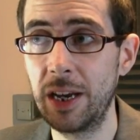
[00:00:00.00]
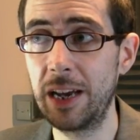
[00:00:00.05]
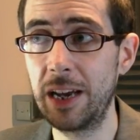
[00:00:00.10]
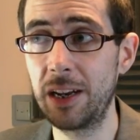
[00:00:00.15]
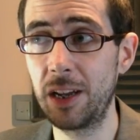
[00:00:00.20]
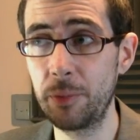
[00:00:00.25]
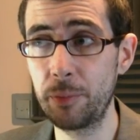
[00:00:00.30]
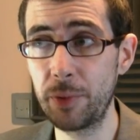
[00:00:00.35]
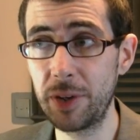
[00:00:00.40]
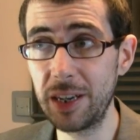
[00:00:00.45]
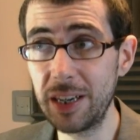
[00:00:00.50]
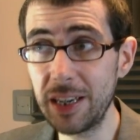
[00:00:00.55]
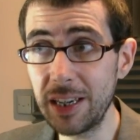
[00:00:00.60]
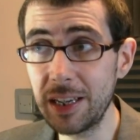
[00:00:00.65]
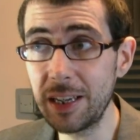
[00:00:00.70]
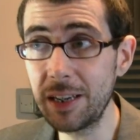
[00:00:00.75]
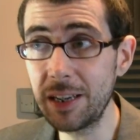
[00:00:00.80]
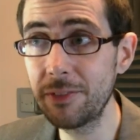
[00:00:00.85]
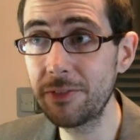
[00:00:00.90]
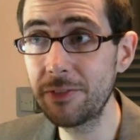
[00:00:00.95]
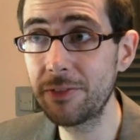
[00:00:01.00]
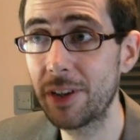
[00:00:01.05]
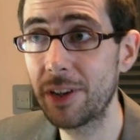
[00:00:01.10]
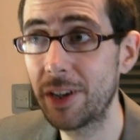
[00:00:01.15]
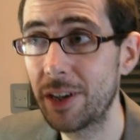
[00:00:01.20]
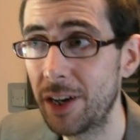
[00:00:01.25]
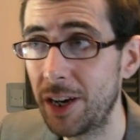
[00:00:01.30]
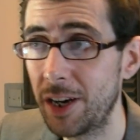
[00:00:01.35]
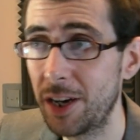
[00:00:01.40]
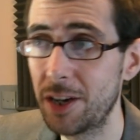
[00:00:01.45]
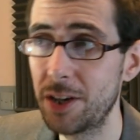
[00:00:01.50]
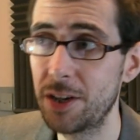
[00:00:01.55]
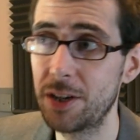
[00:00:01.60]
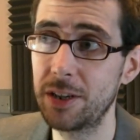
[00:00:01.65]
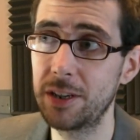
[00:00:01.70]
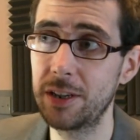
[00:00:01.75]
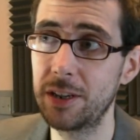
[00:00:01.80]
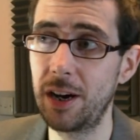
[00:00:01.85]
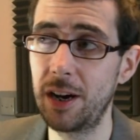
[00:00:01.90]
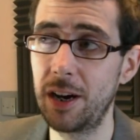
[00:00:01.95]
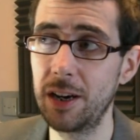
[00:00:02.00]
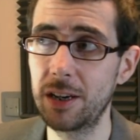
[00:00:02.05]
and I believe Uh,